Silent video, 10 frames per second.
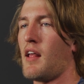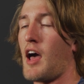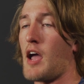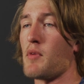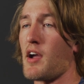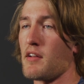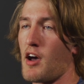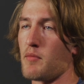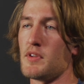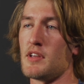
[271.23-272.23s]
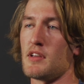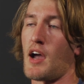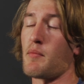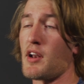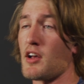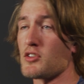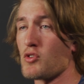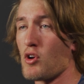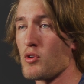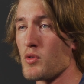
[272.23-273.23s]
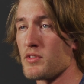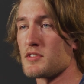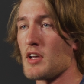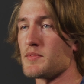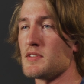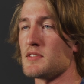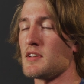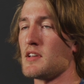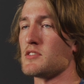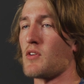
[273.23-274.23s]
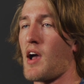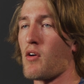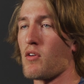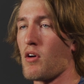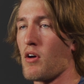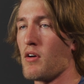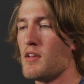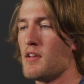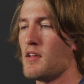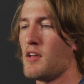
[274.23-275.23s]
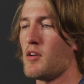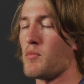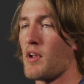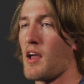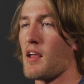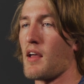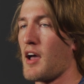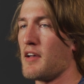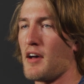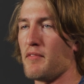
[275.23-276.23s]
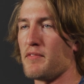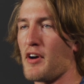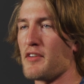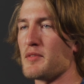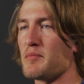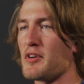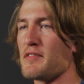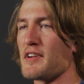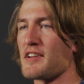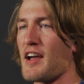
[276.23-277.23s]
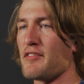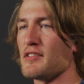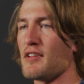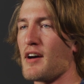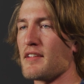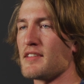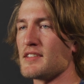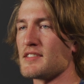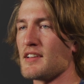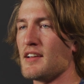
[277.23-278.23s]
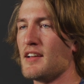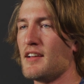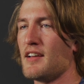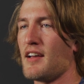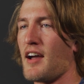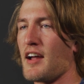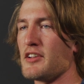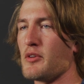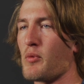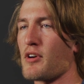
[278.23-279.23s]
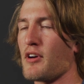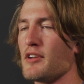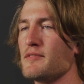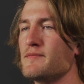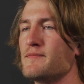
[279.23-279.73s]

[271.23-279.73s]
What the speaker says: I might not struggle with substances or alcohol, but I'm far from perfect. I have a lot of things that I need to work on.